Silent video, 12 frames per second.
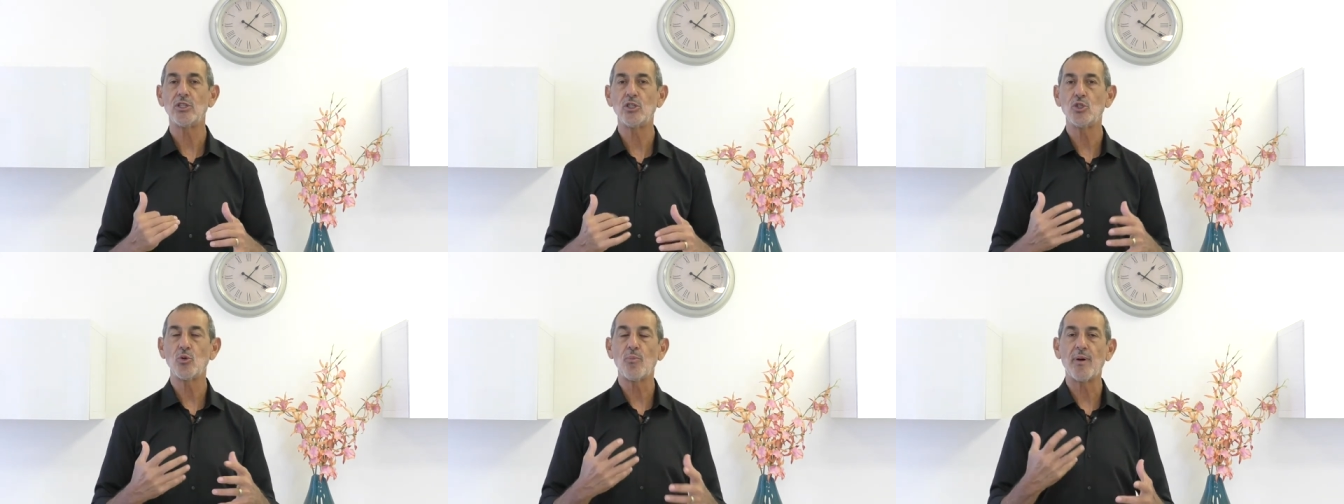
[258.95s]

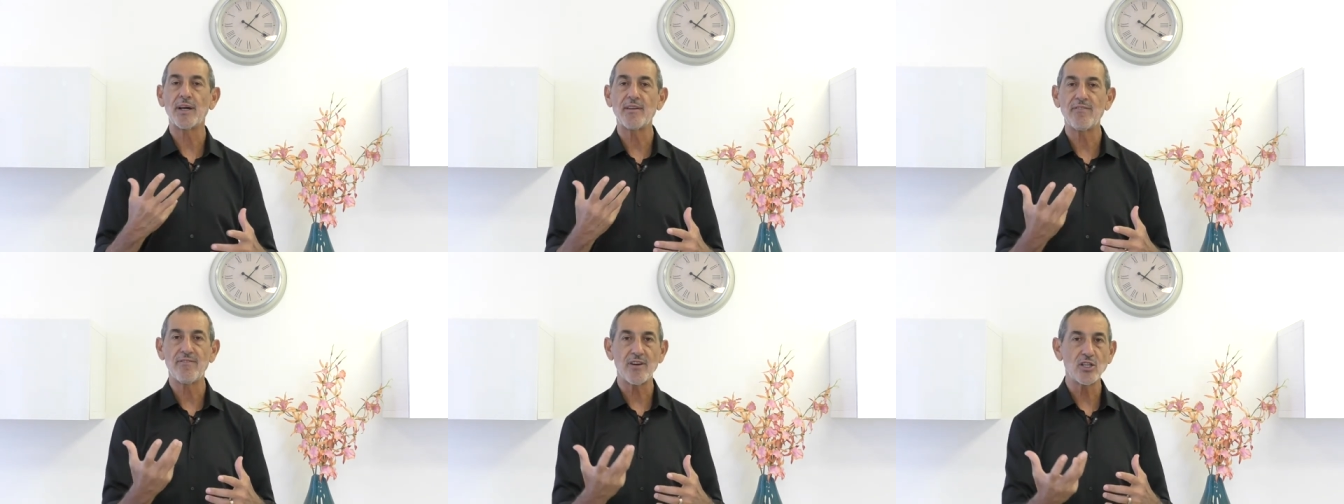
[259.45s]
Is your body
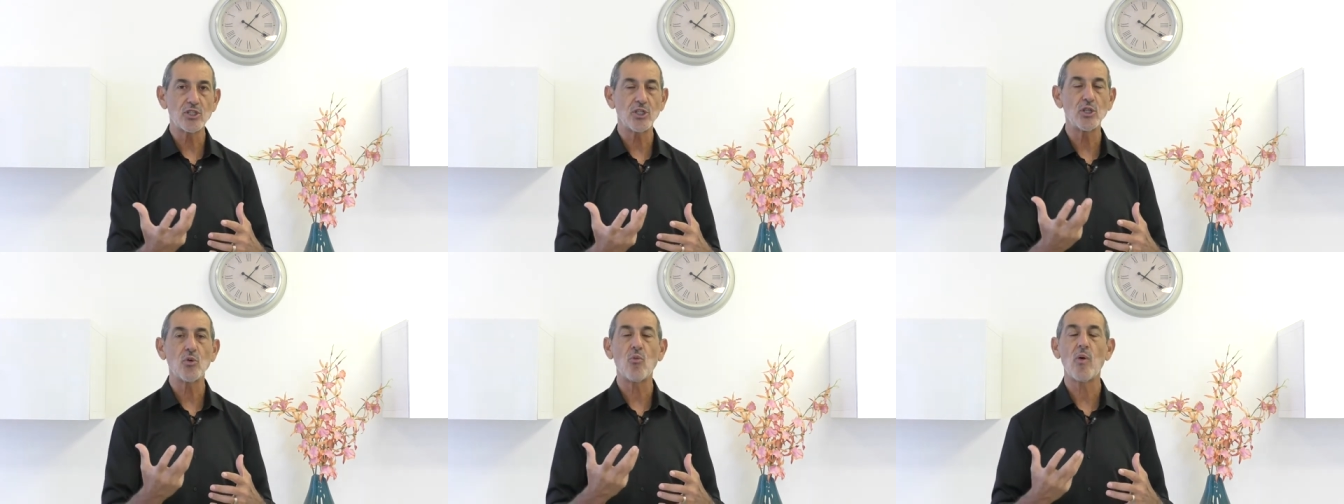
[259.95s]

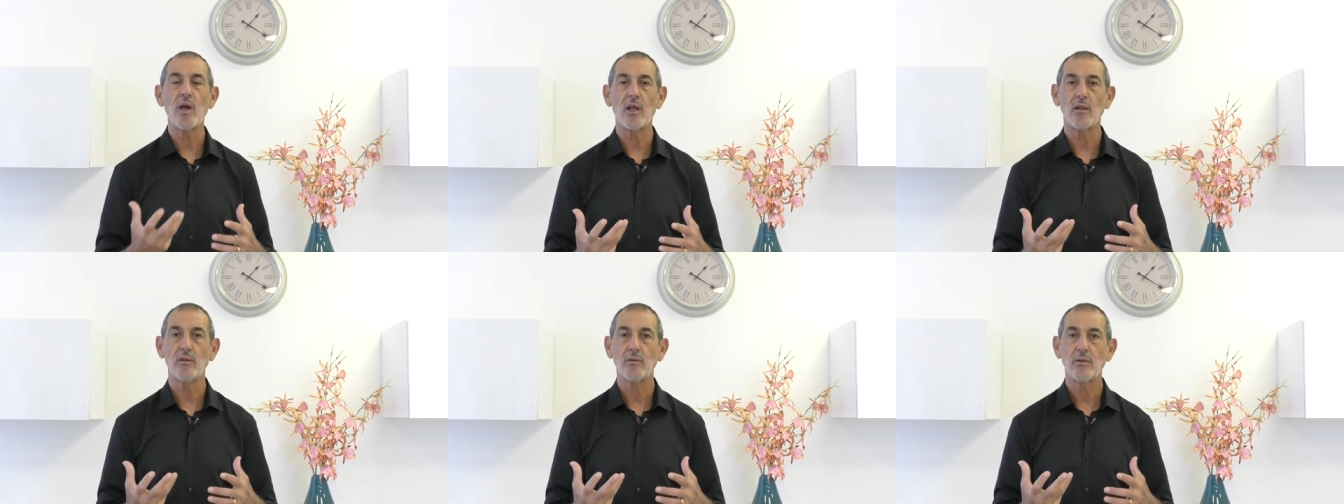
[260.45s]
functioning
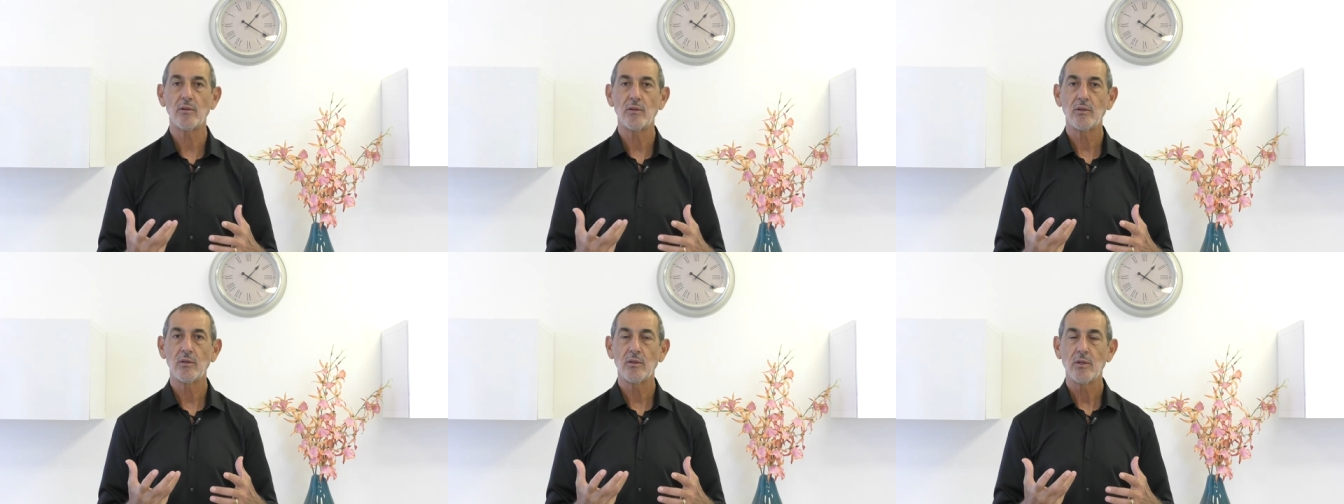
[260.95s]
well?
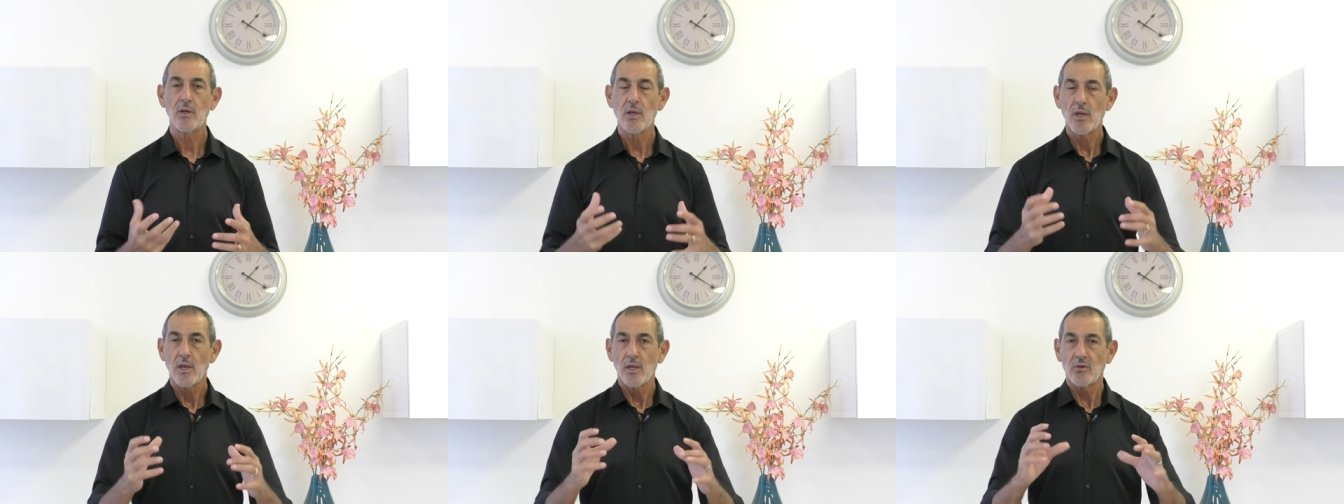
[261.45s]

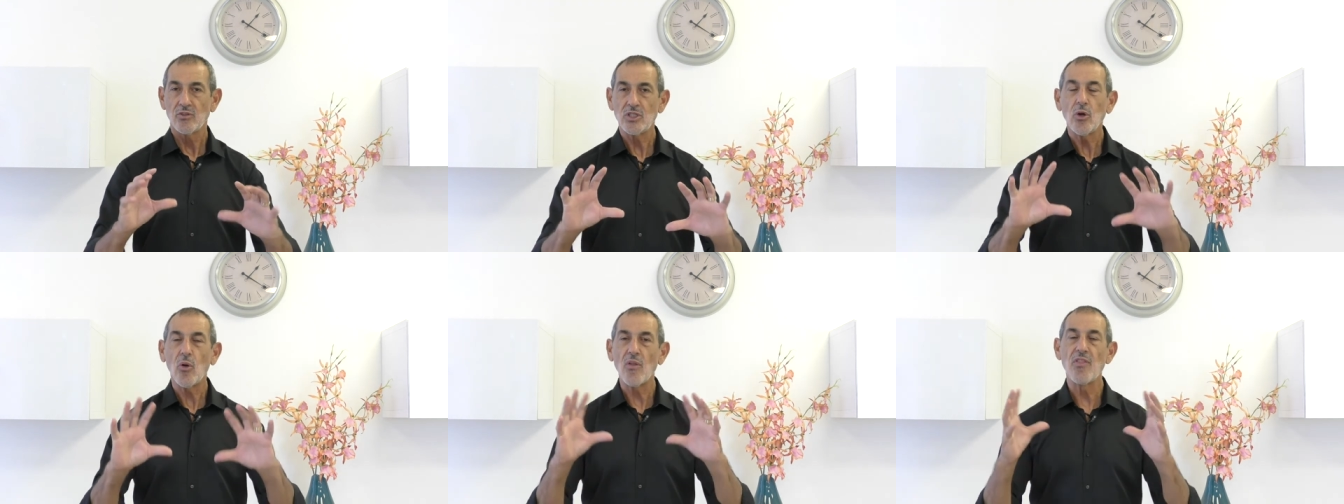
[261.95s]
You
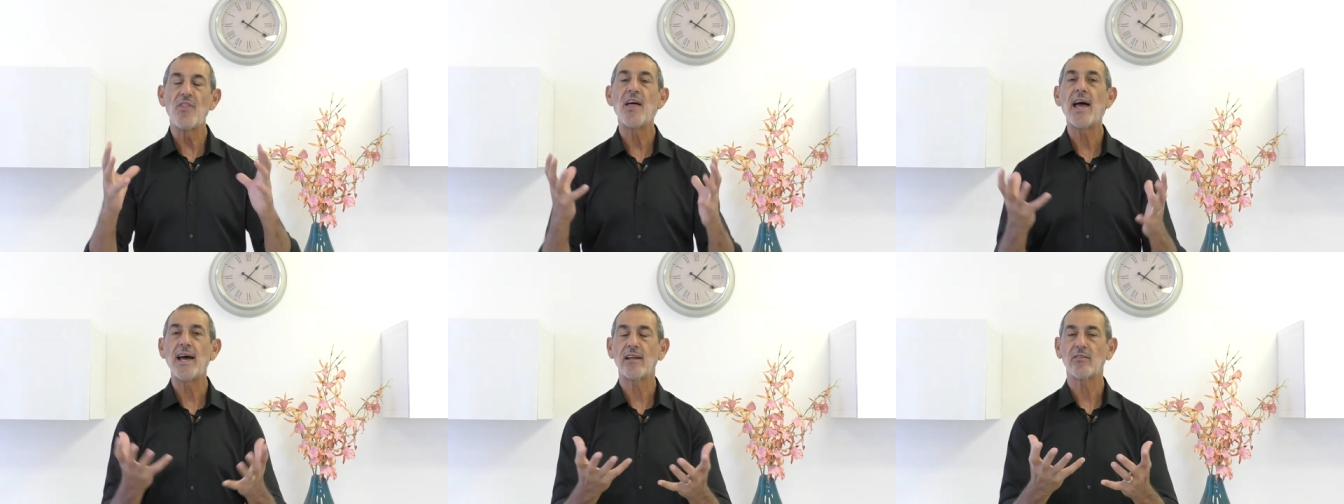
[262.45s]
see, all
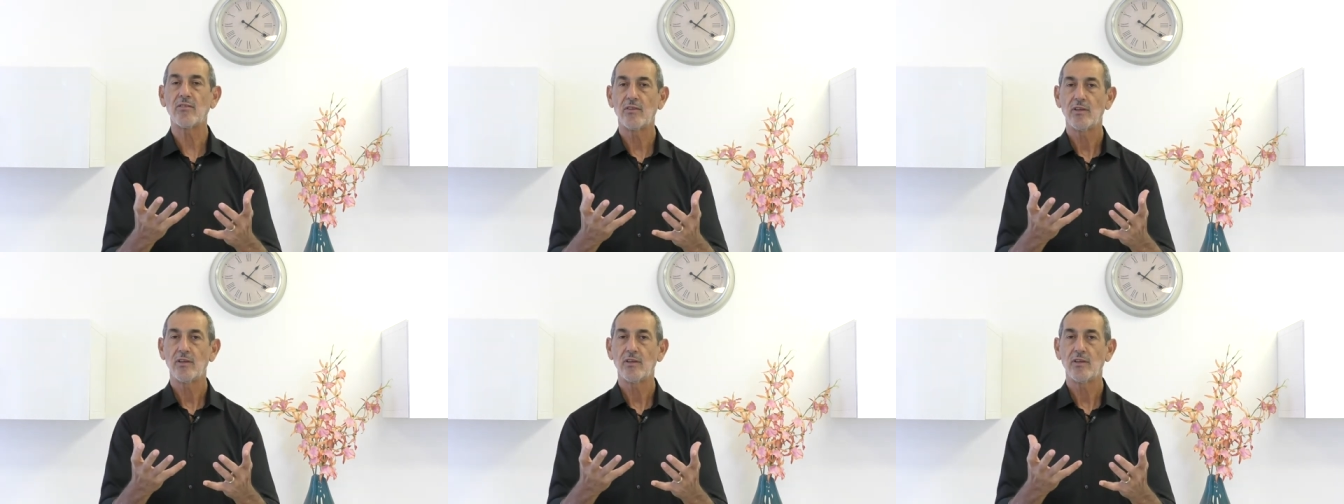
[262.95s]
that,